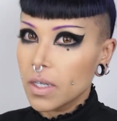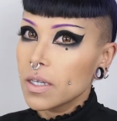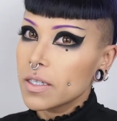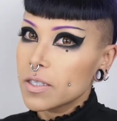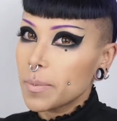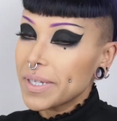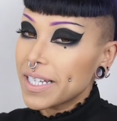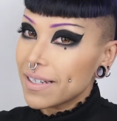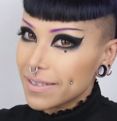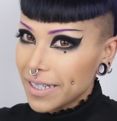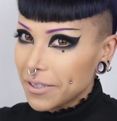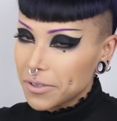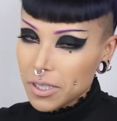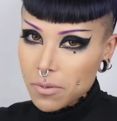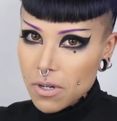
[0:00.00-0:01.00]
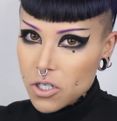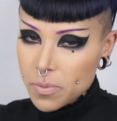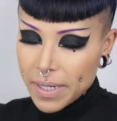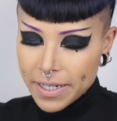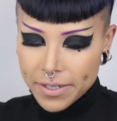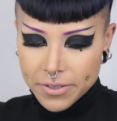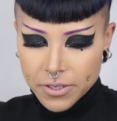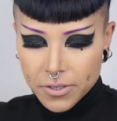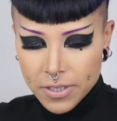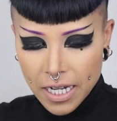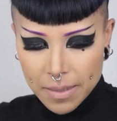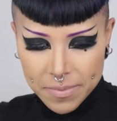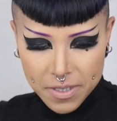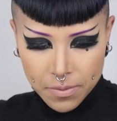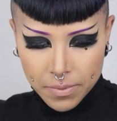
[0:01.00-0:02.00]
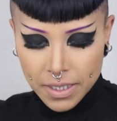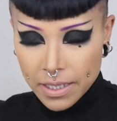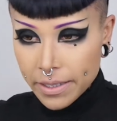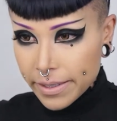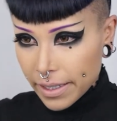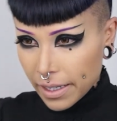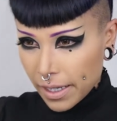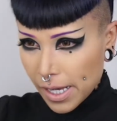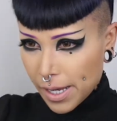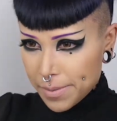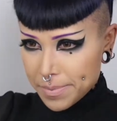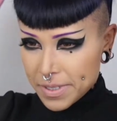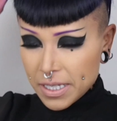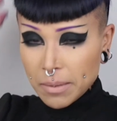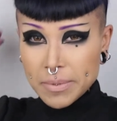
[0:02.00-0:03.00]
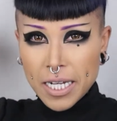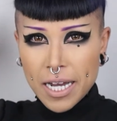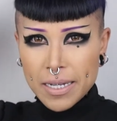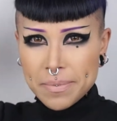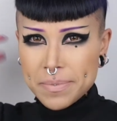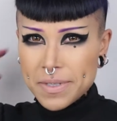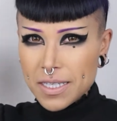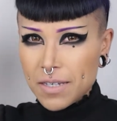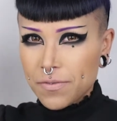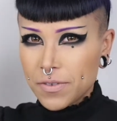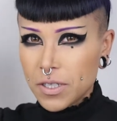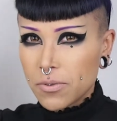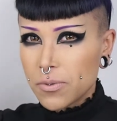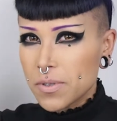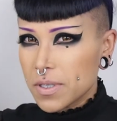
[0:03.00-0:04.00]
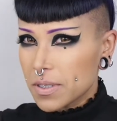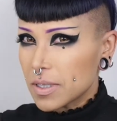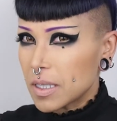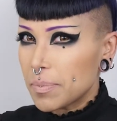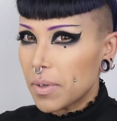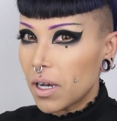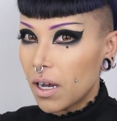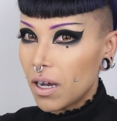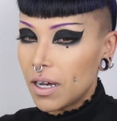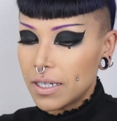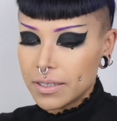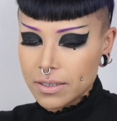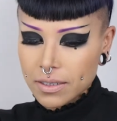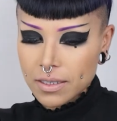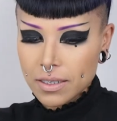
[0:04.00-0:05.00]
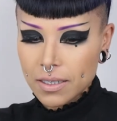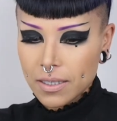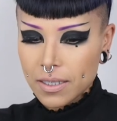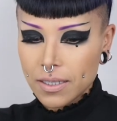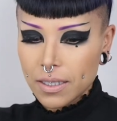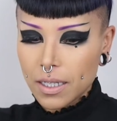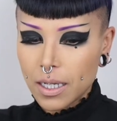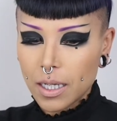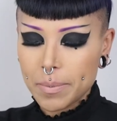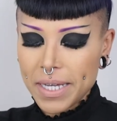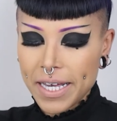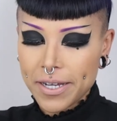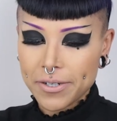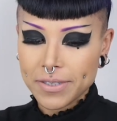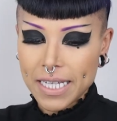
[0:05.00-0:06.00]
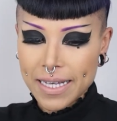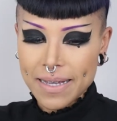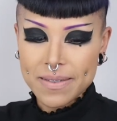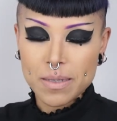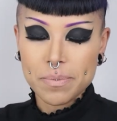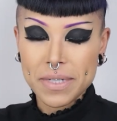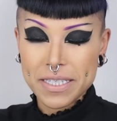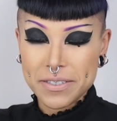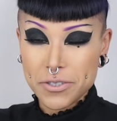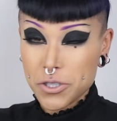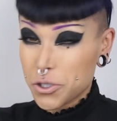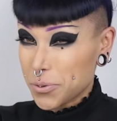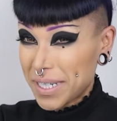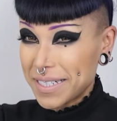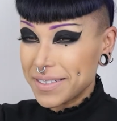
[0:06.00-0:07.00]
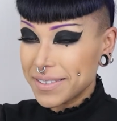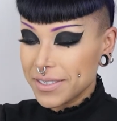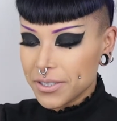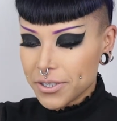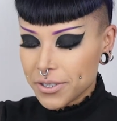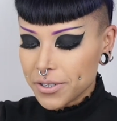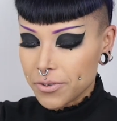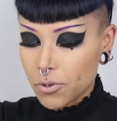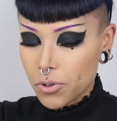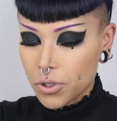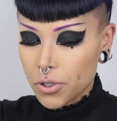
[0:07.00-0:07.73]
So because I only wash my hair two times a week, um, sometimes if you sleep on um, hair that hasn't been straightened or, or